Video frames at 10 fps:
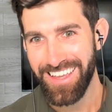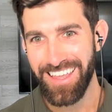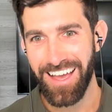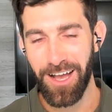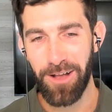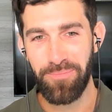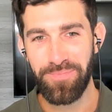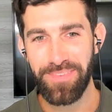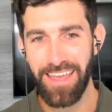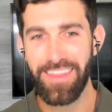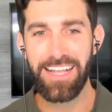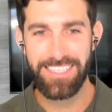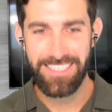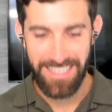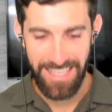And that
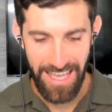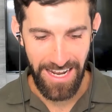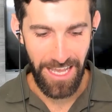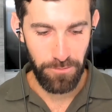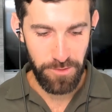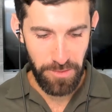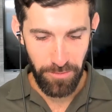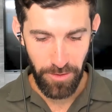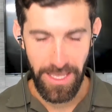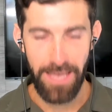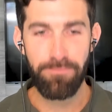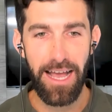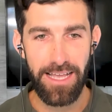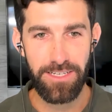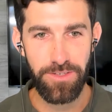just, again, helps people get
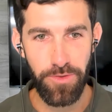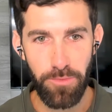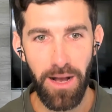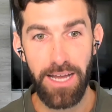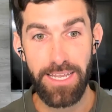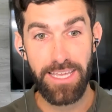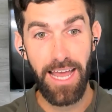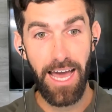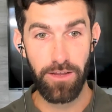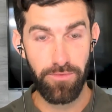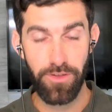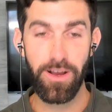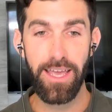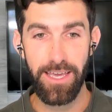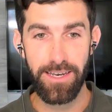back into their body and out of their
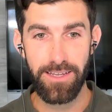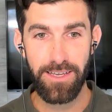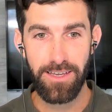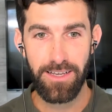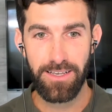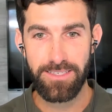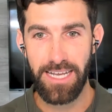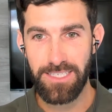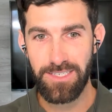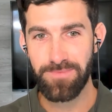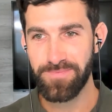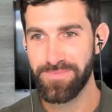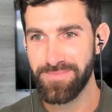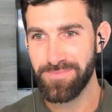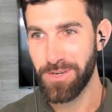head. Because that's
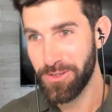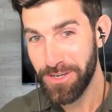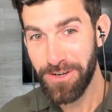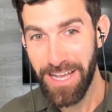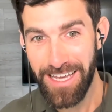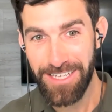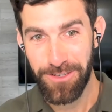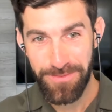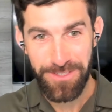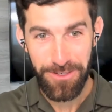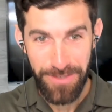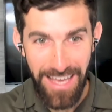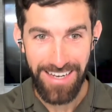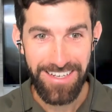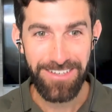when you're in your head, you're
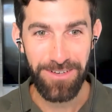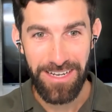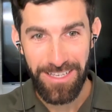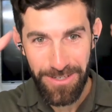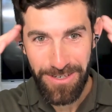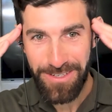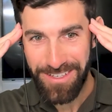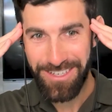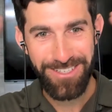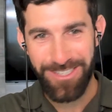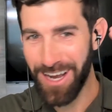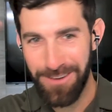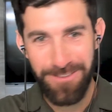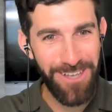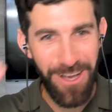dead, right? You're trying
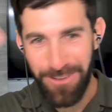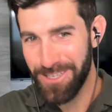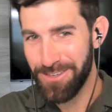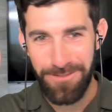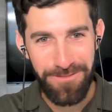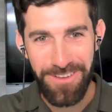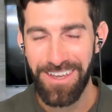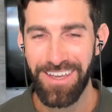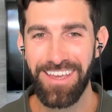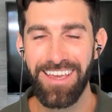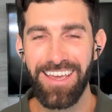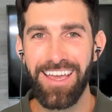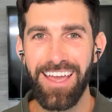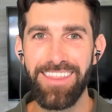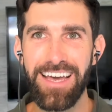to solve it.
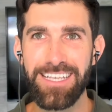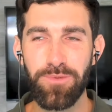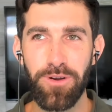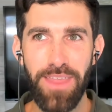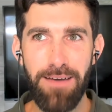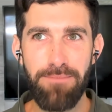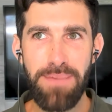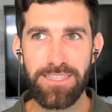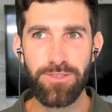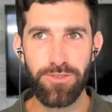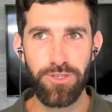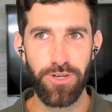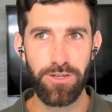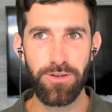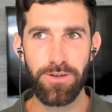And that's where that mental
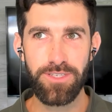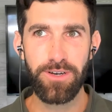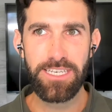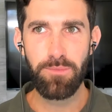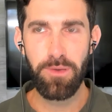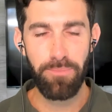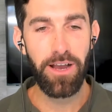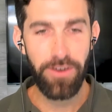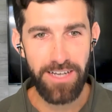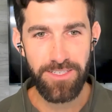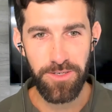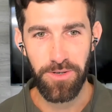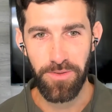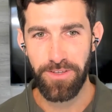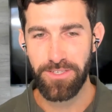struggle. So it is a bit
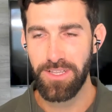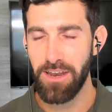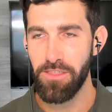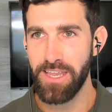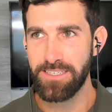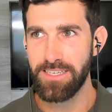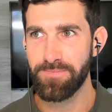paradoxical. There's a lot of things